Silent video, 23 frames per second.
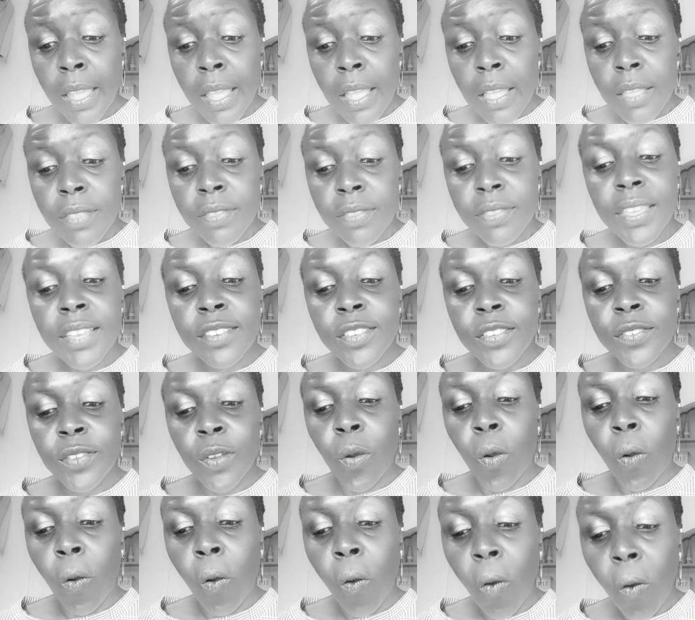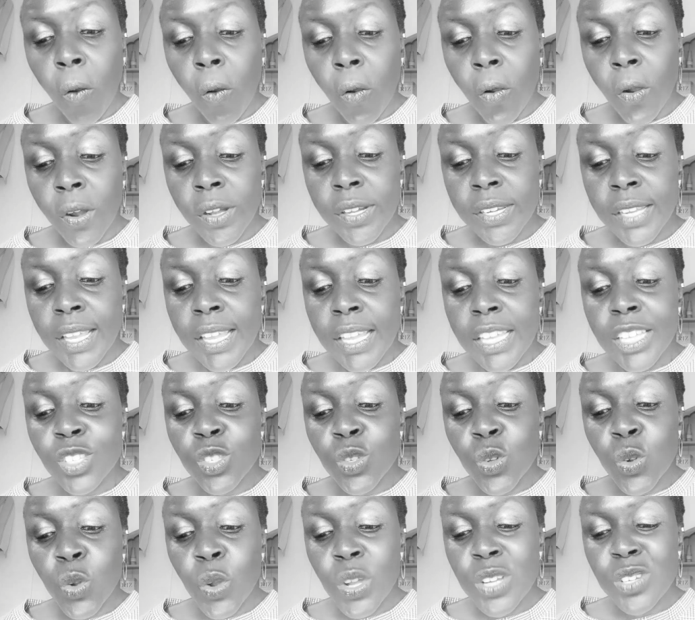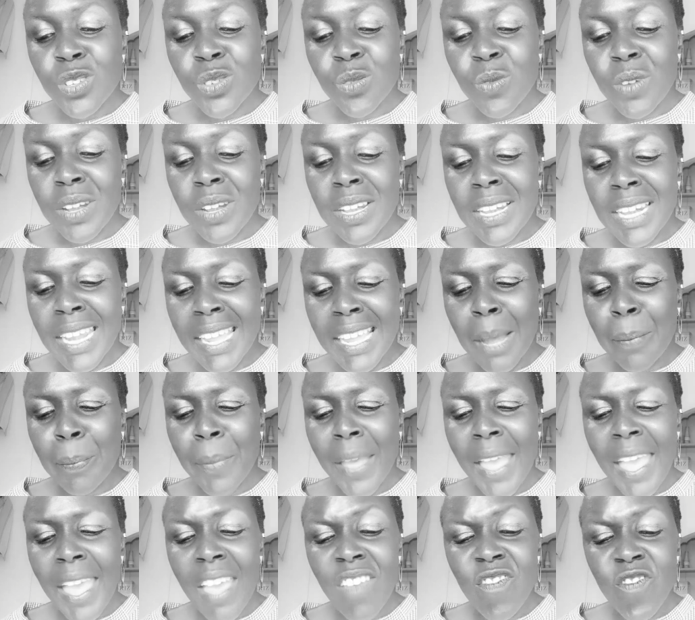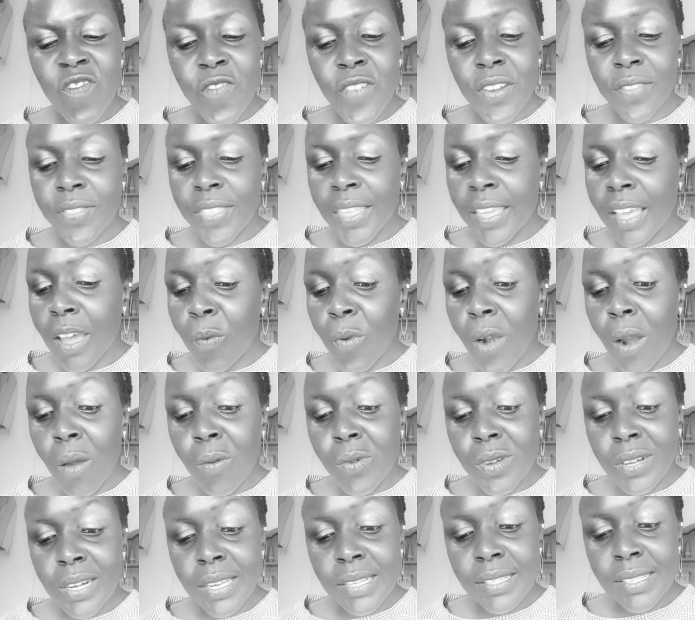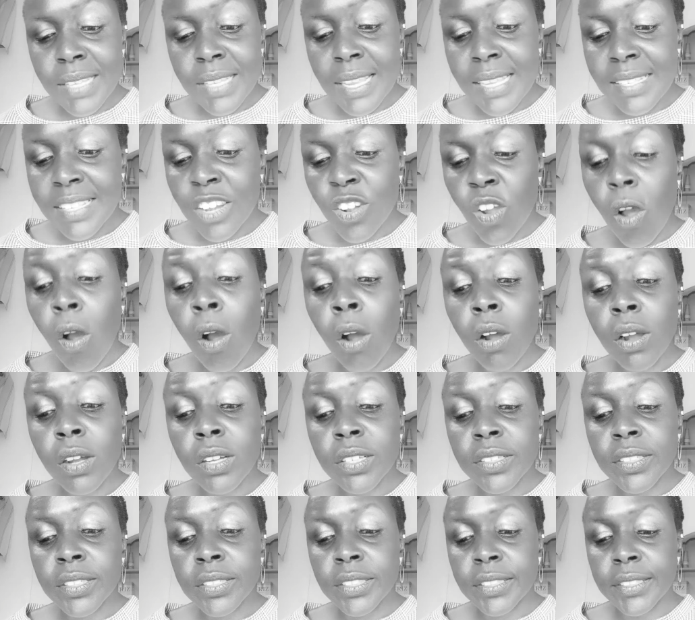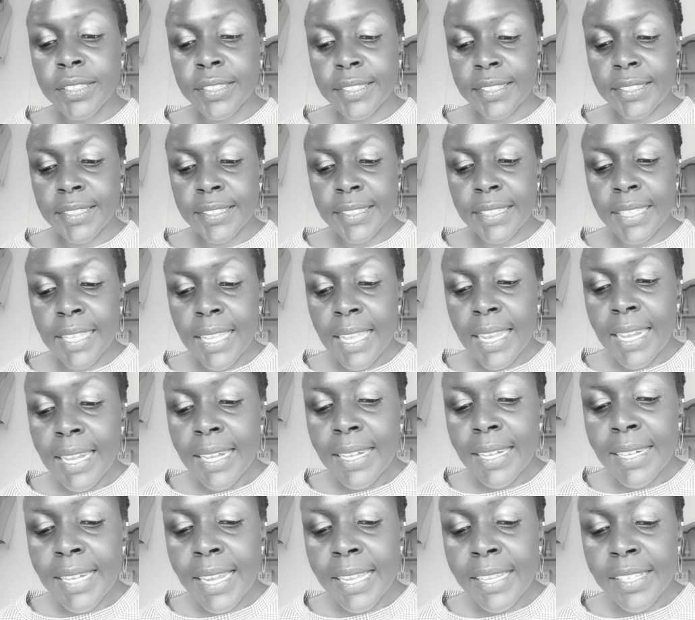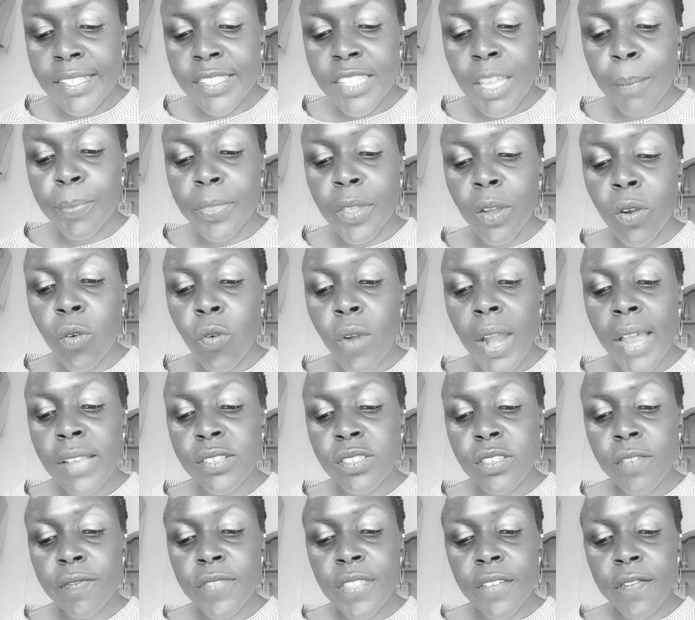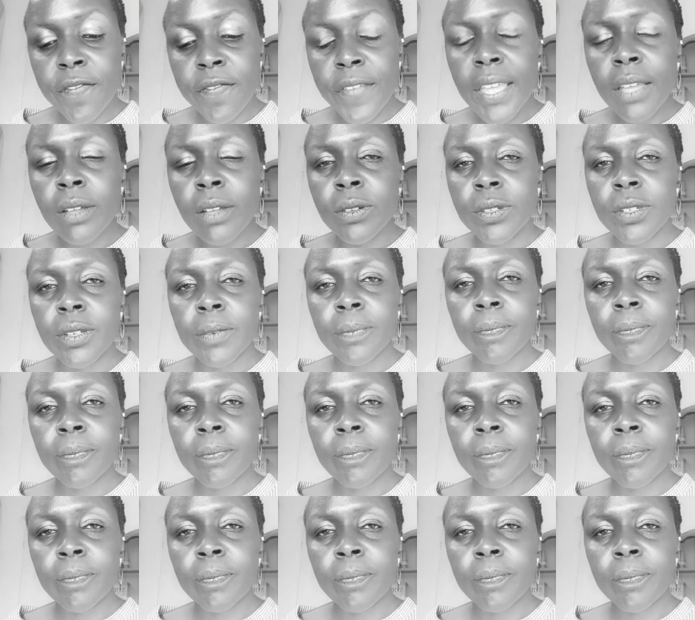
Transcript: This horde is going to lick up everything around us as an ox licks up the grass of the field.